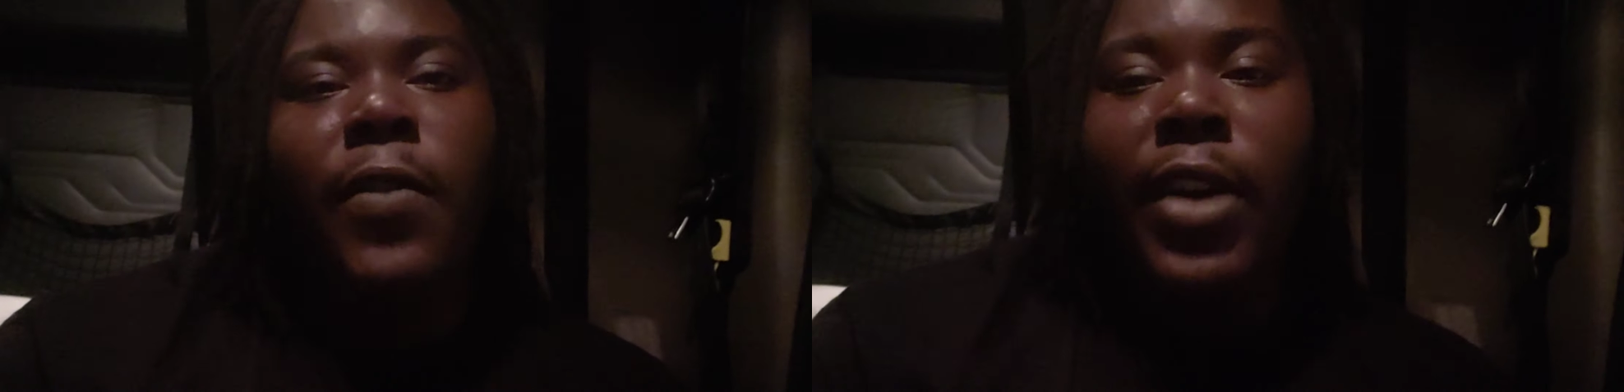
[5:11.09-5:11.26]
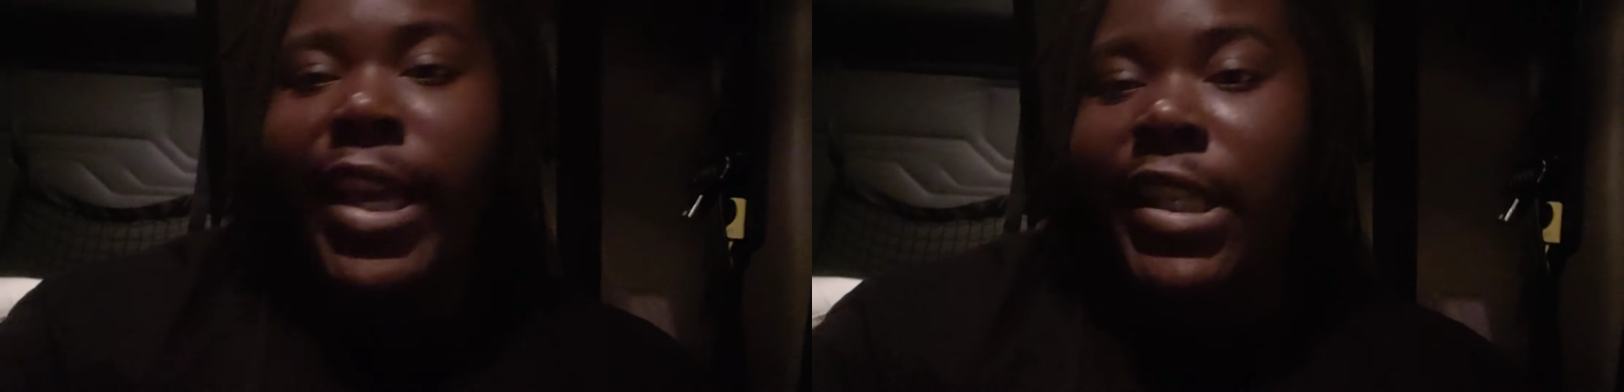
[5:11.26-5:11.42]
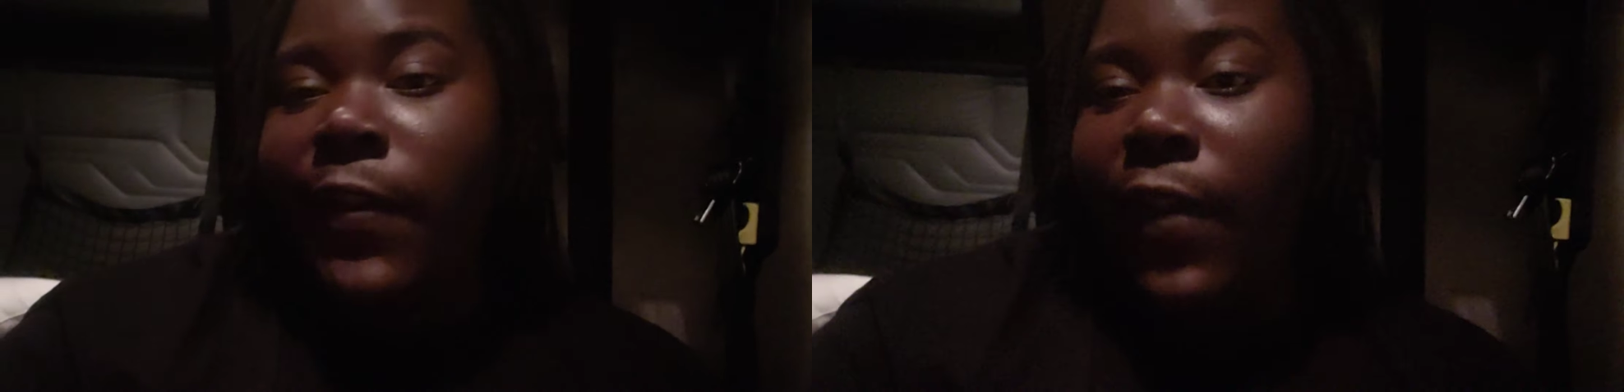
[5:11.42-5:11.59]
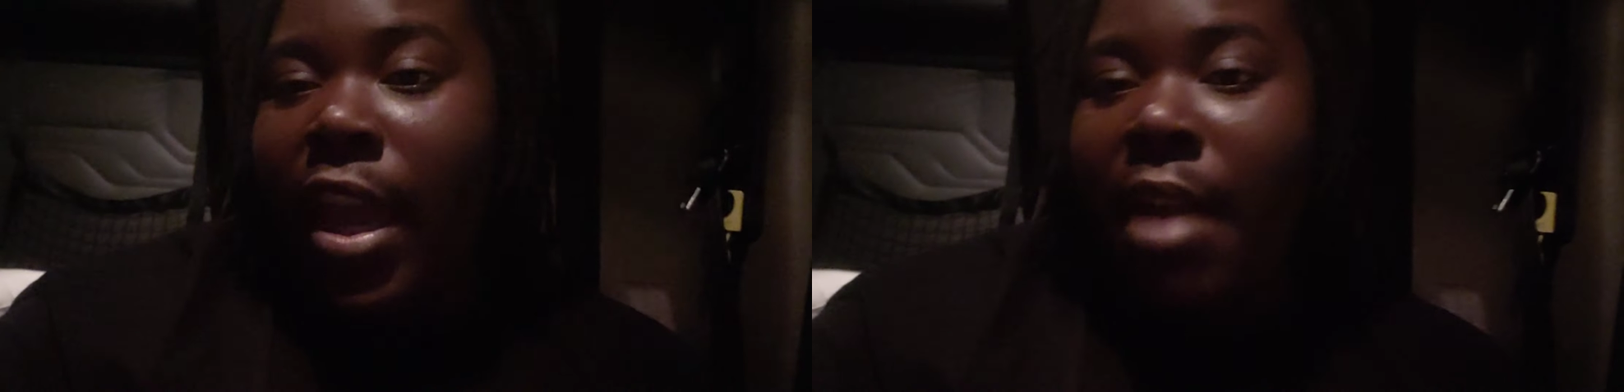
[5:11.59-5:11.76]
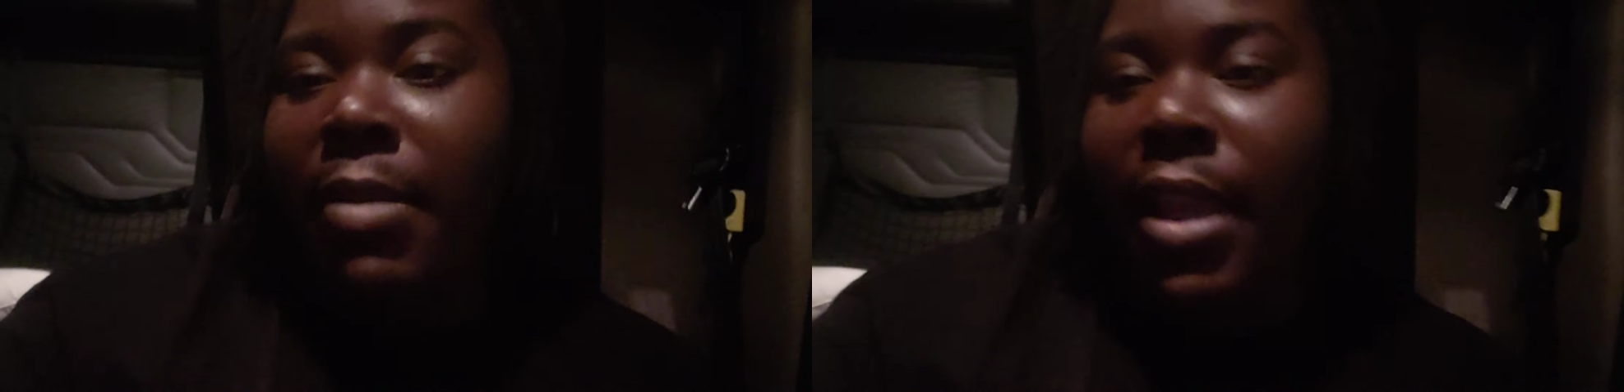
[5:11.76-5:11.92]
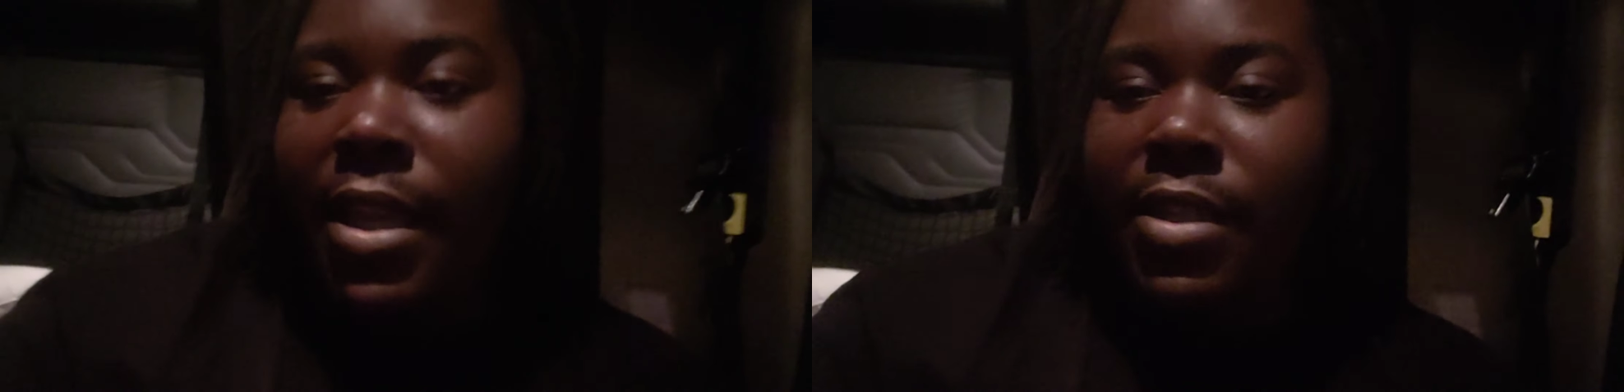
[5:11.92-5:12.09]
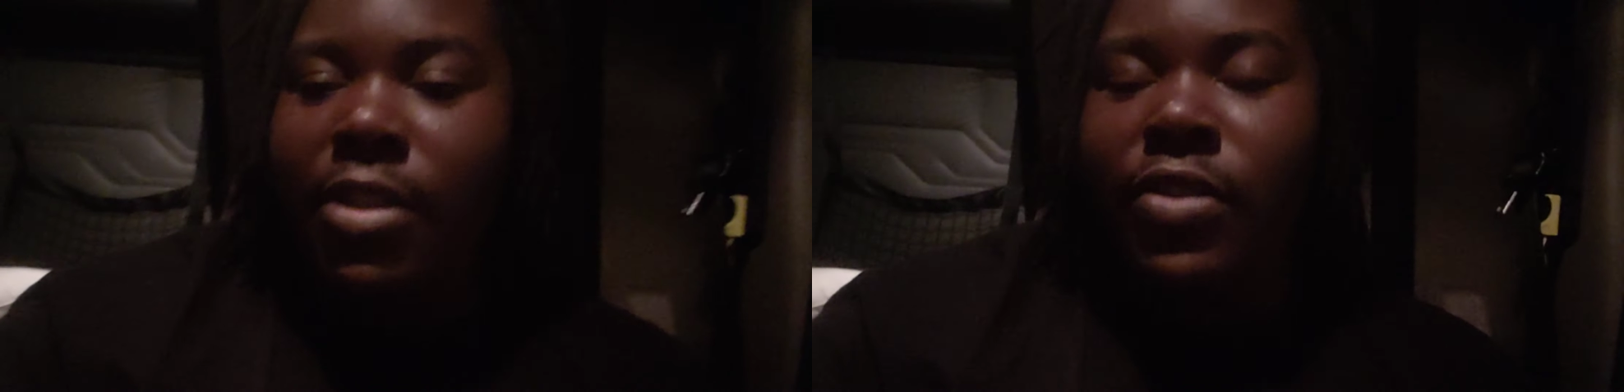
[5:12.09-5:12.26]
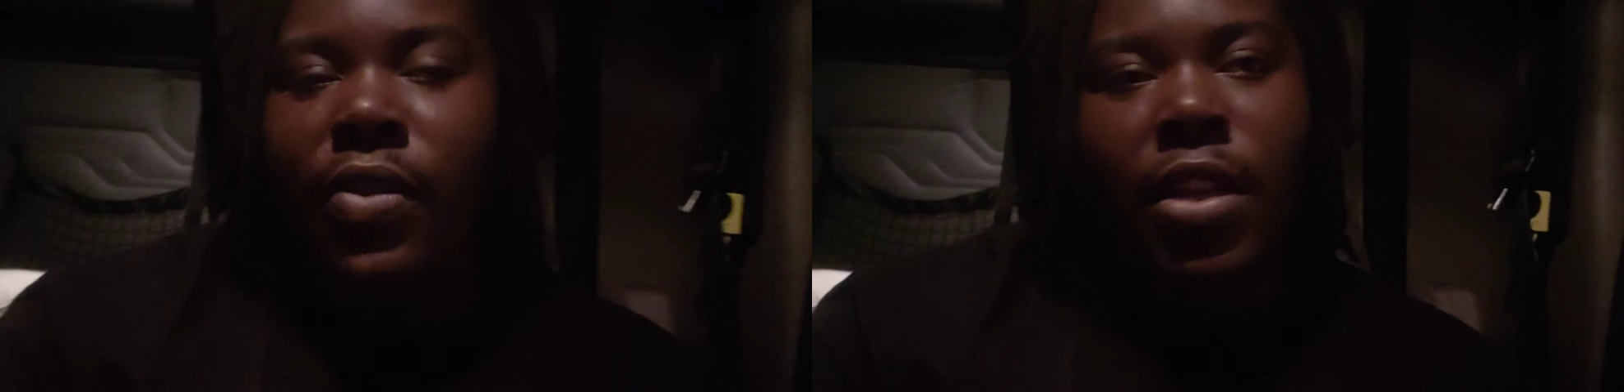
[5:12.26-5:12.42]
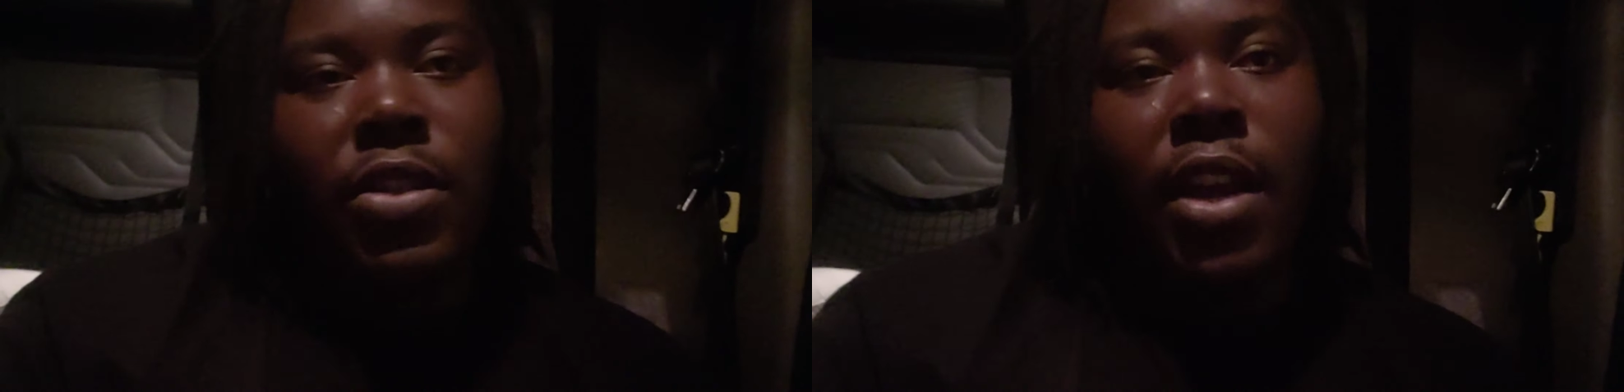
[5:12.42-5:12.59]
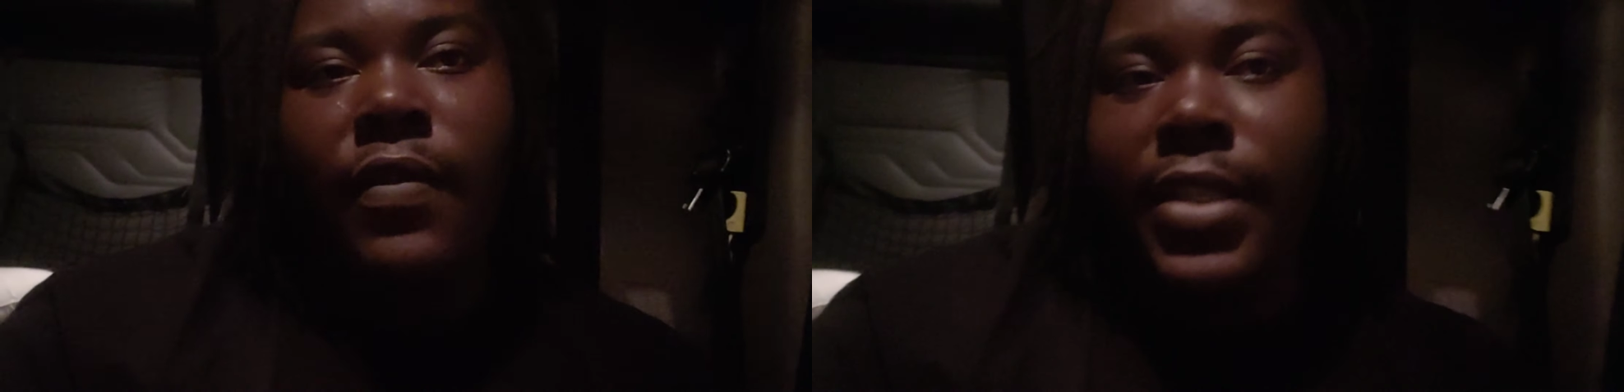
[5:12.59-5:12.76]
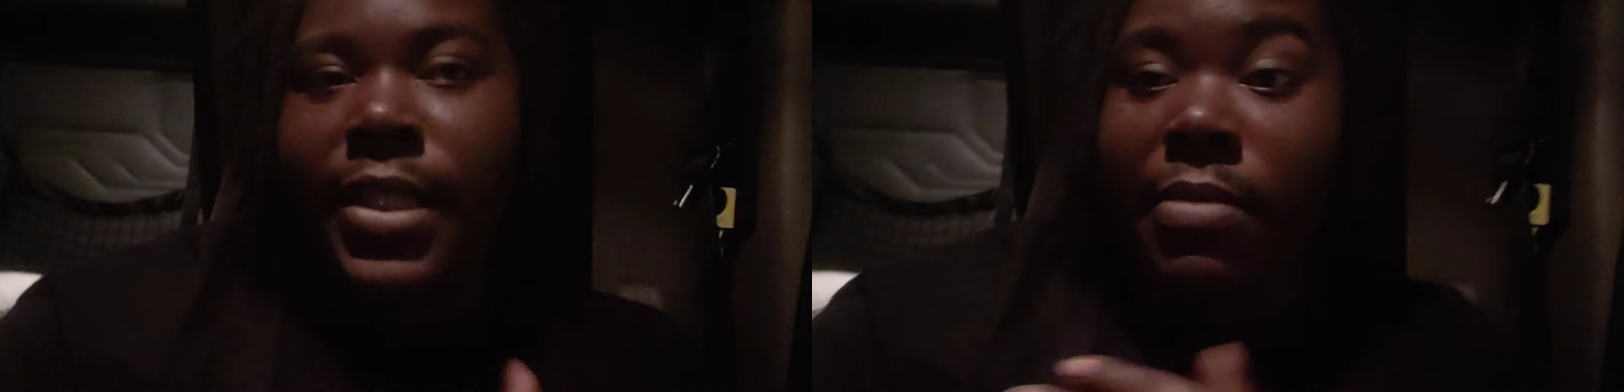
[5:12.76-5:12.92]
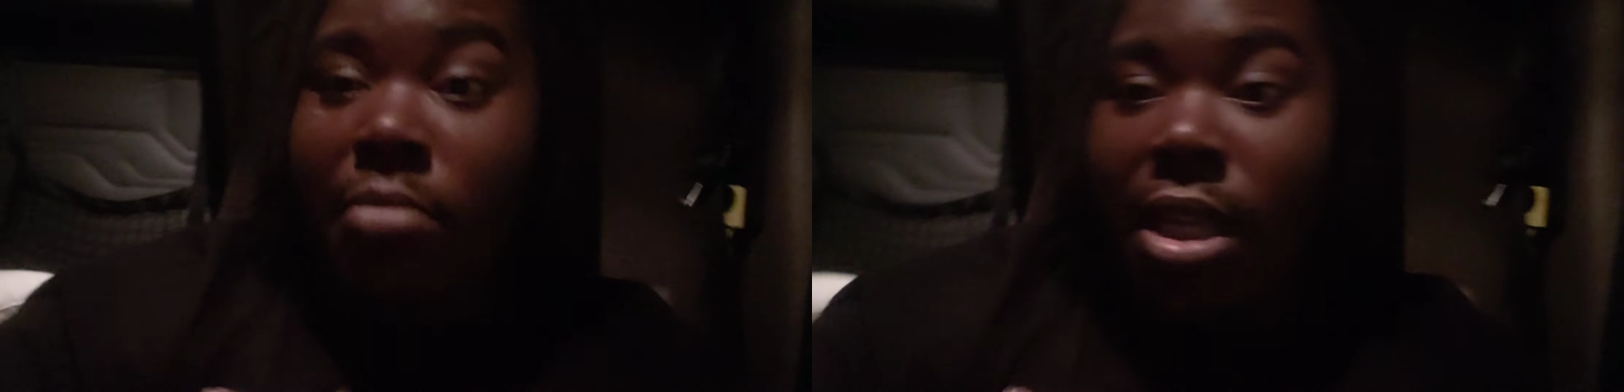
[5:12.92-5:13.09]
for his family as a truck driver,
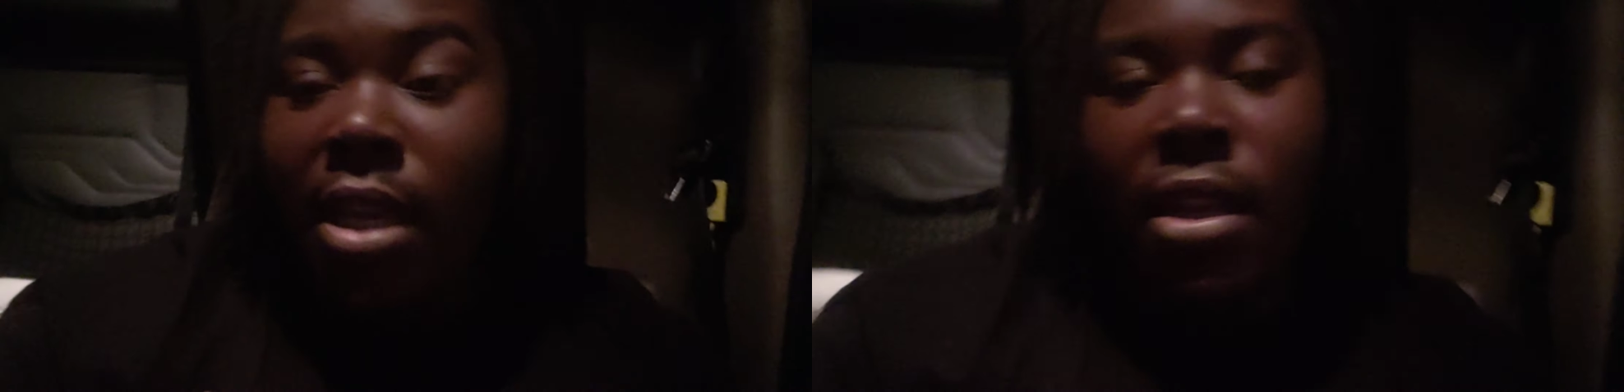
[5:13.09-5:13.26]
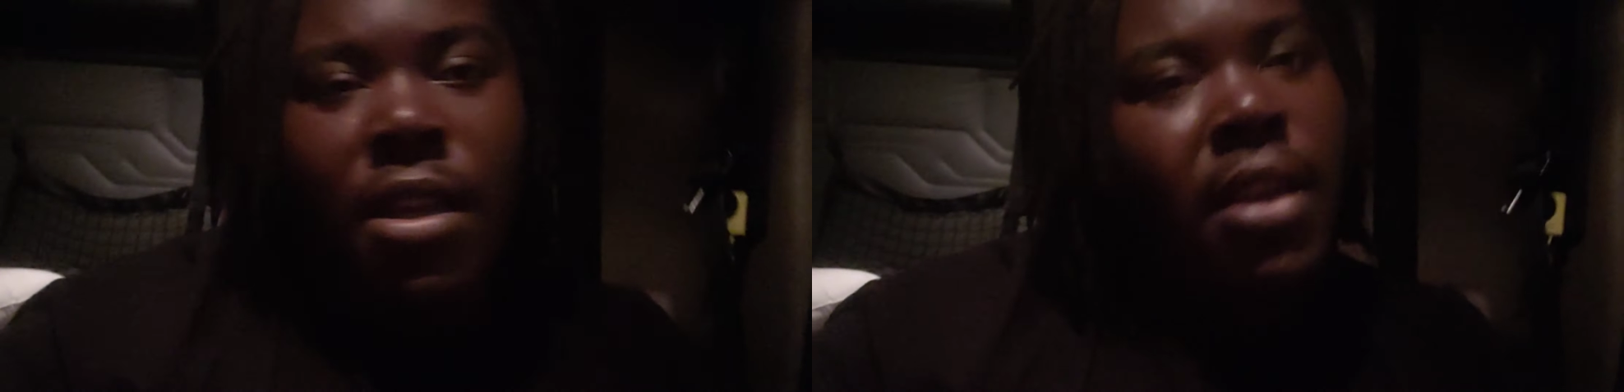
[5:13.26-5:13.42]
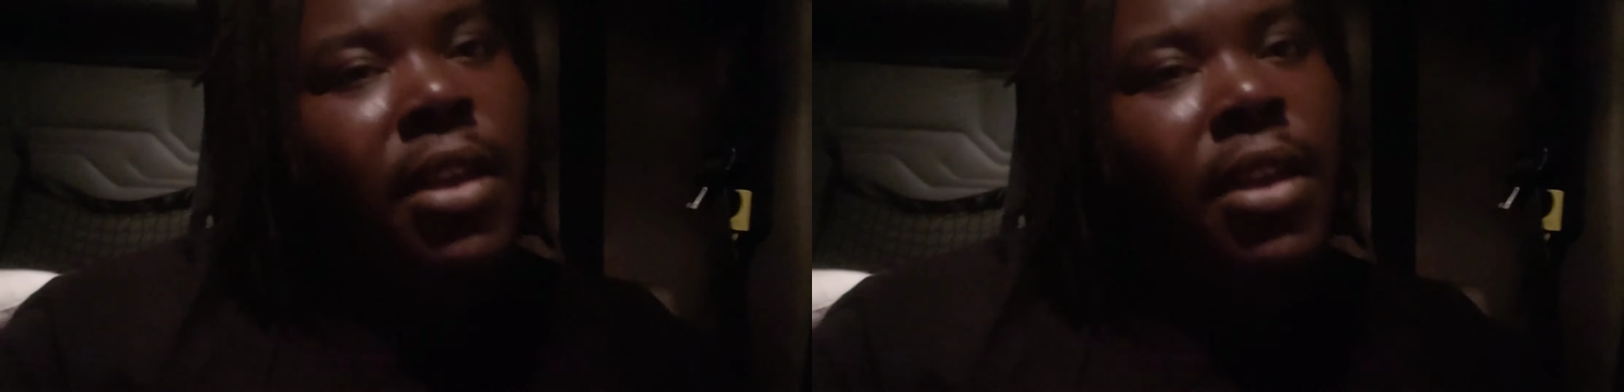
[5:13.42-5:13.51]
to me,